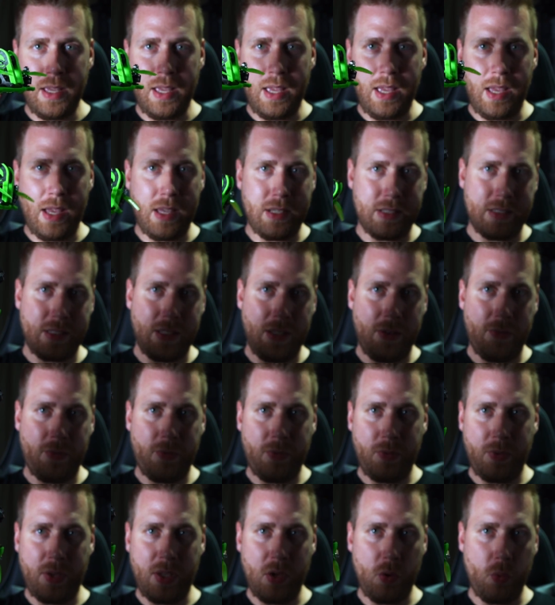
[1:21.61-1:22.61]
as if
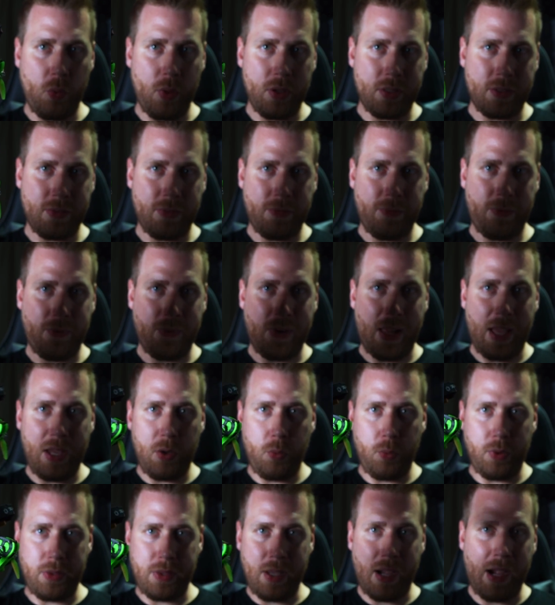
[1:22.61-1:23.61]
you would fly
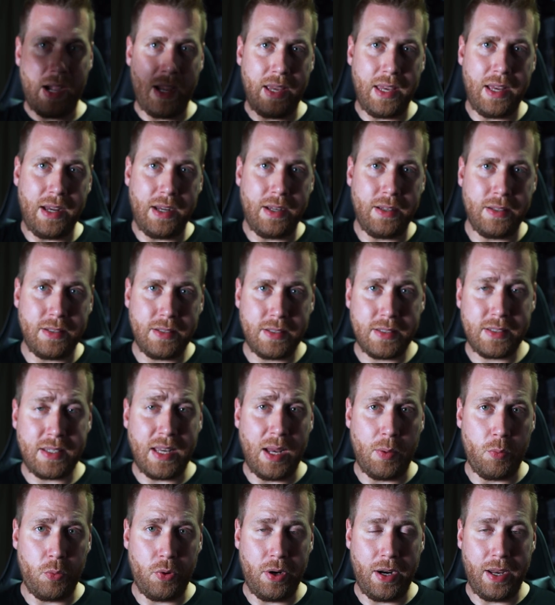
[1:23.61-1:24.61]
with a higher
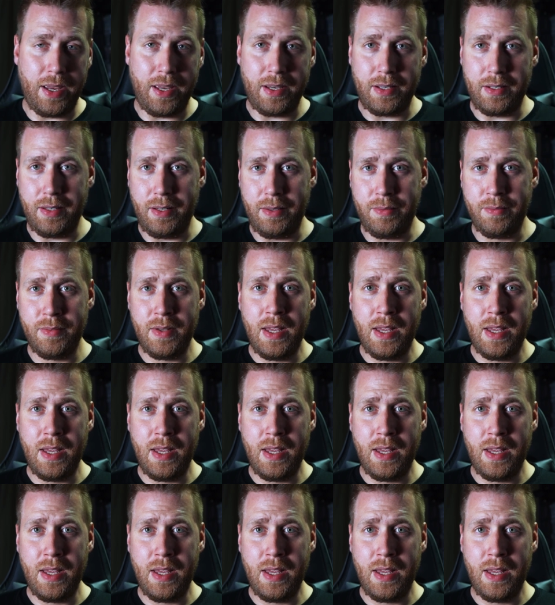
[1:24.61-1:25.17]
camera angle.